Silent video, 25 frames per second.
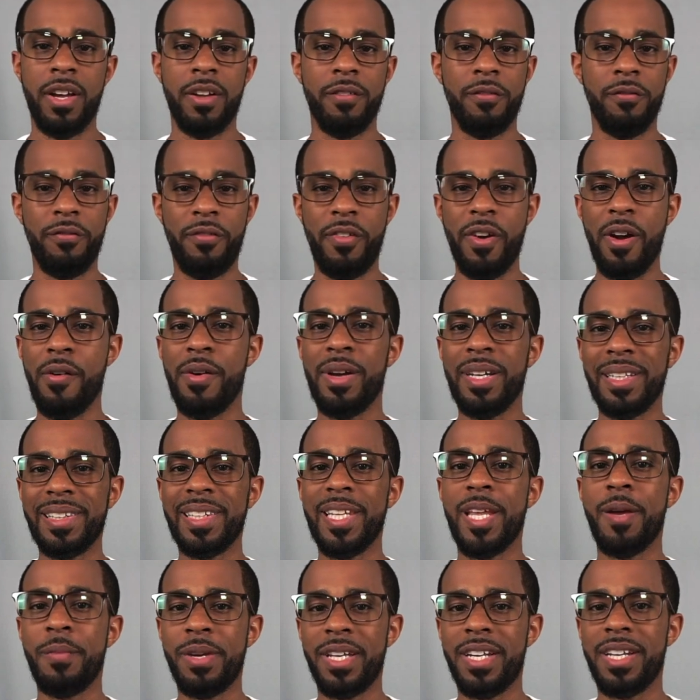Very
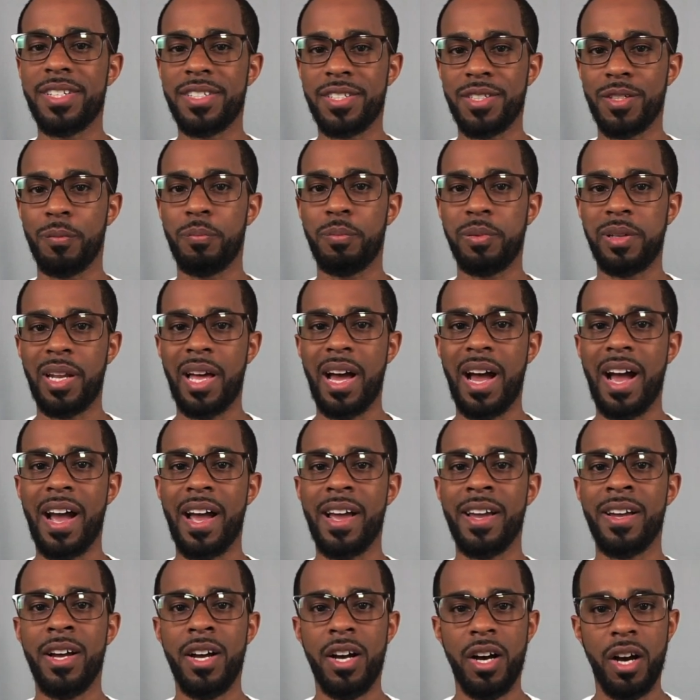limited
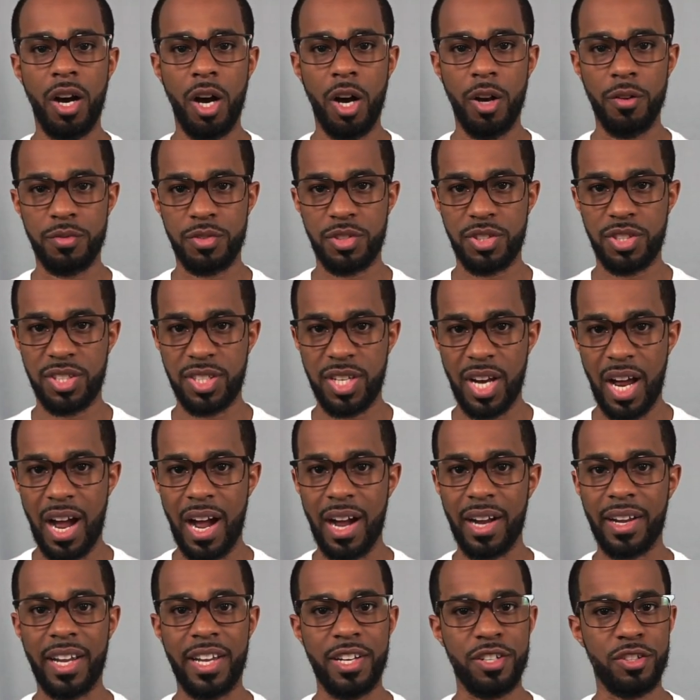supply of
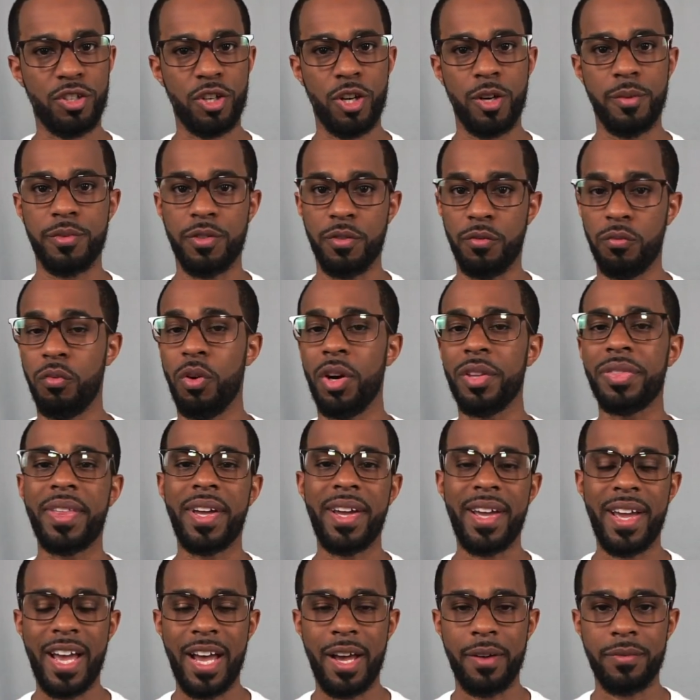stock in terms of what
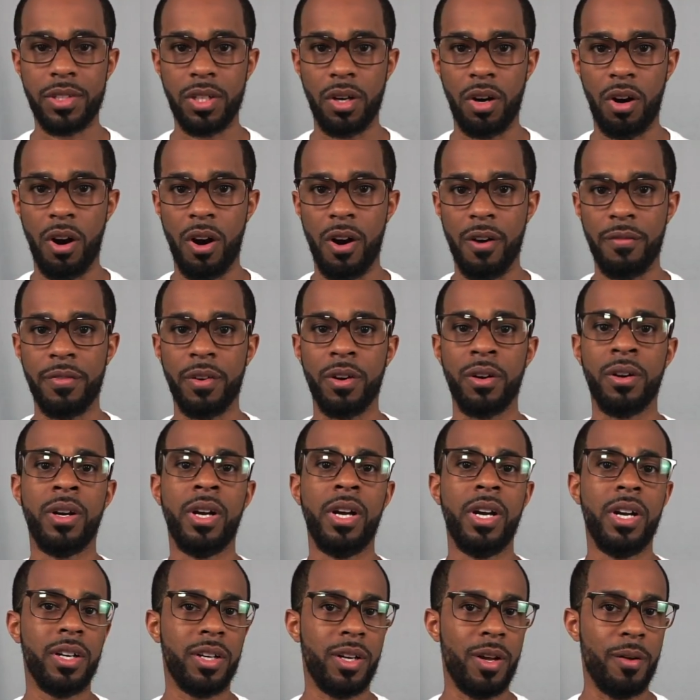they have to offer
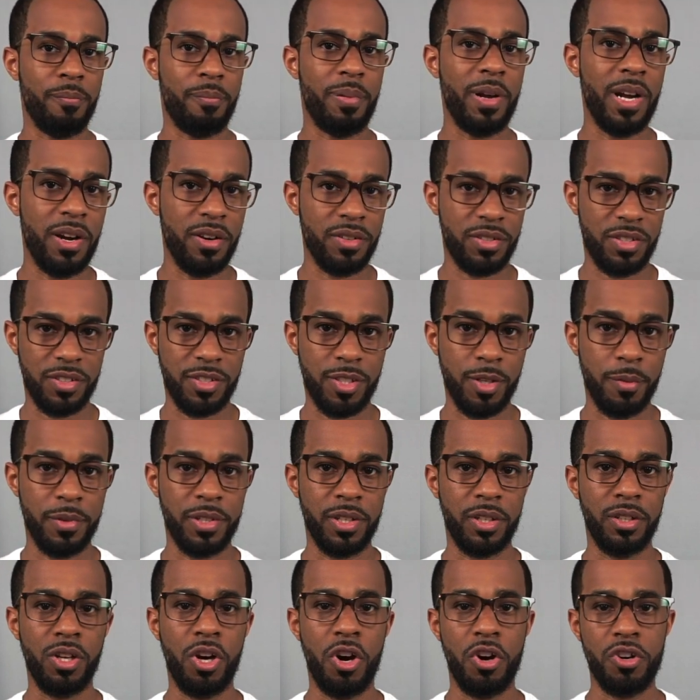compared to some of
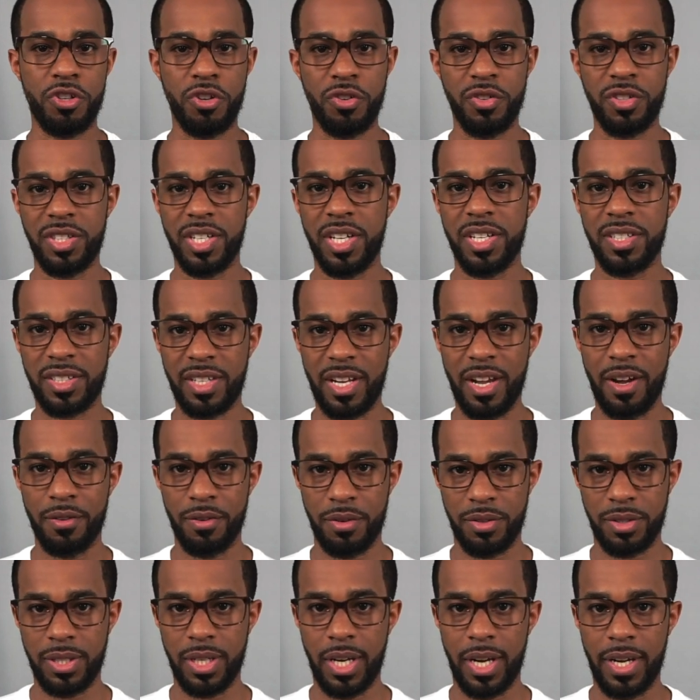the larger discounter
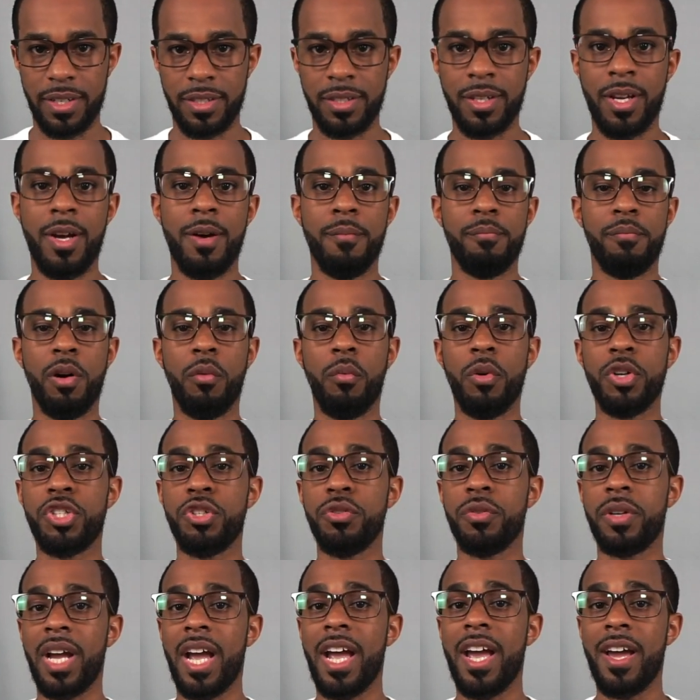sites. But what you
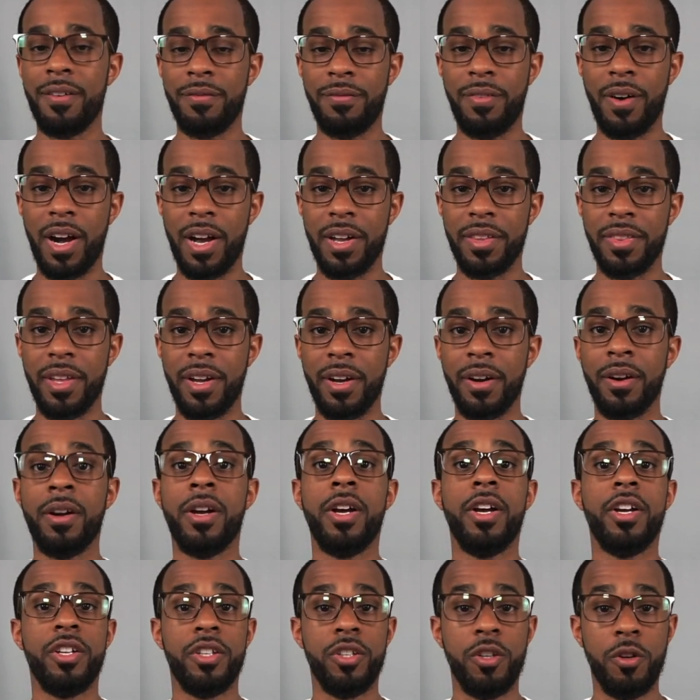can find there,
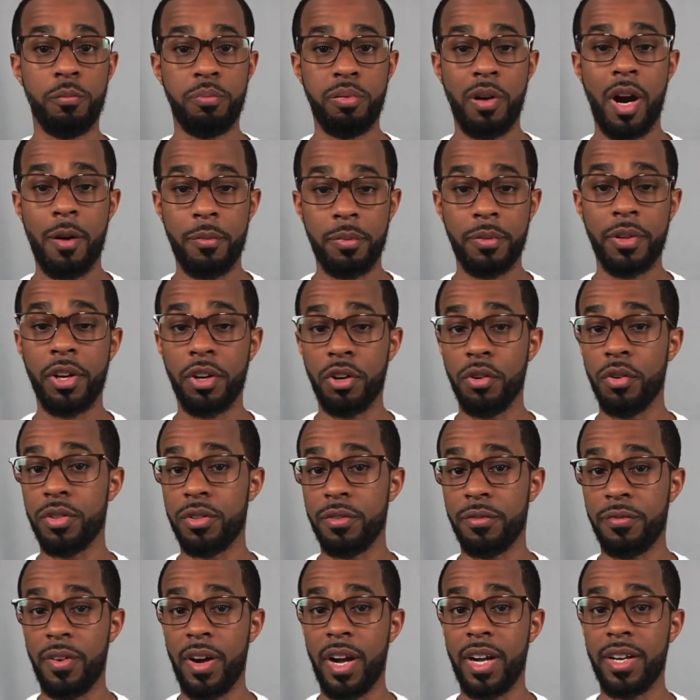you probably are going to
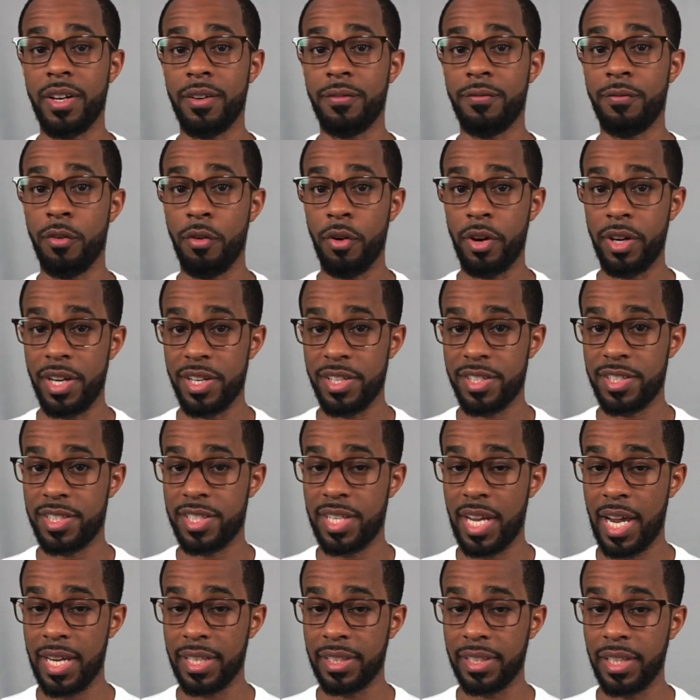find it for an
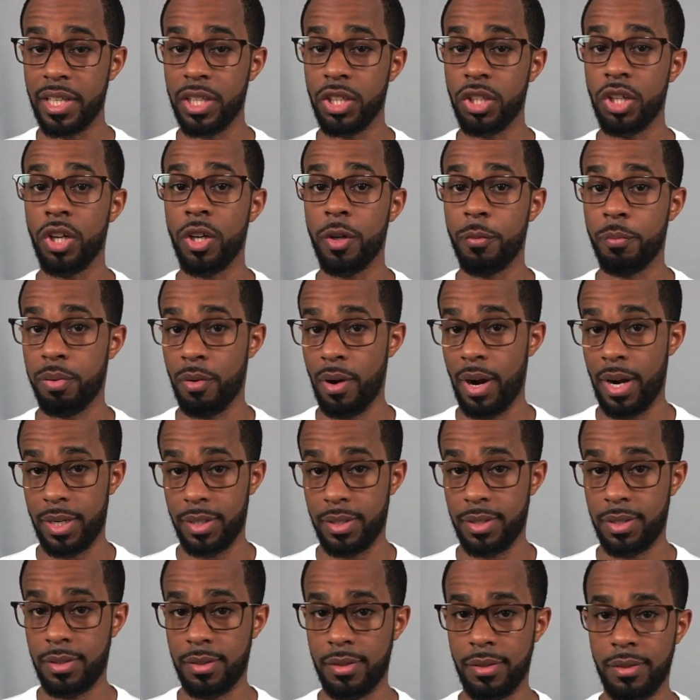insanely good
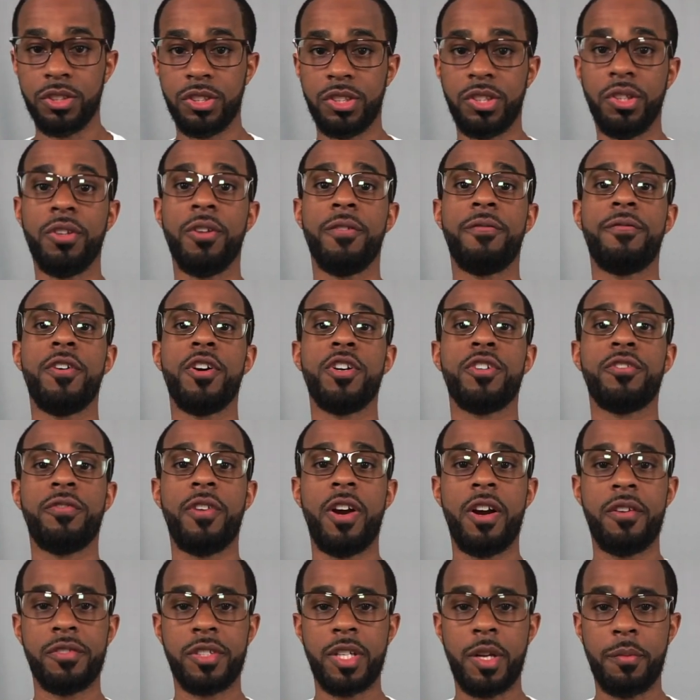price. So the first
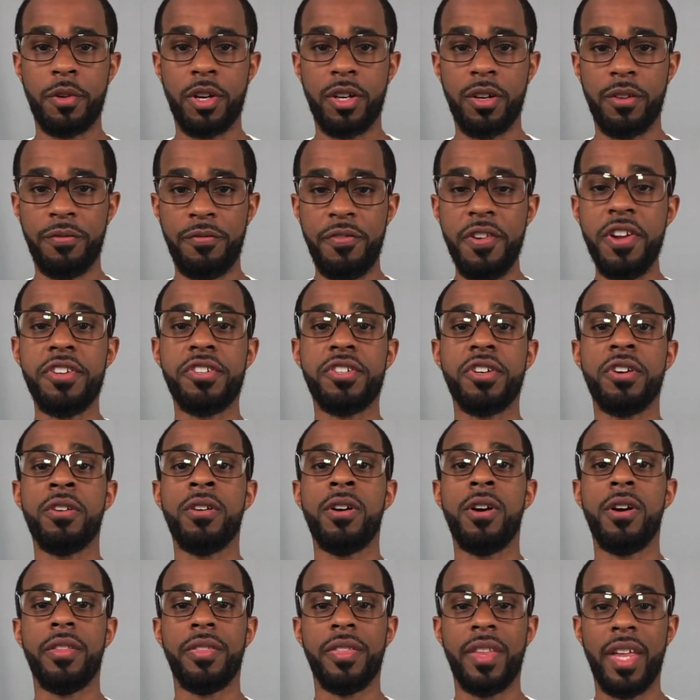fragrance I'm gonna feature
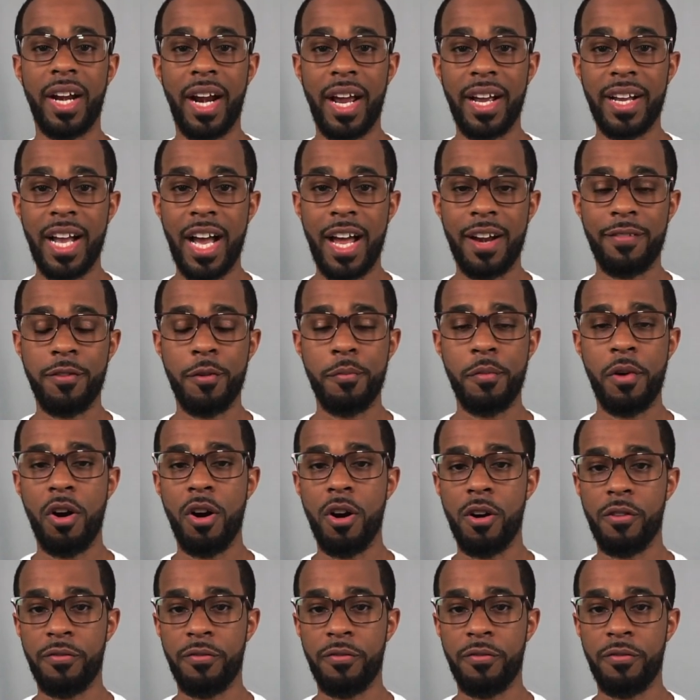that I got from Aura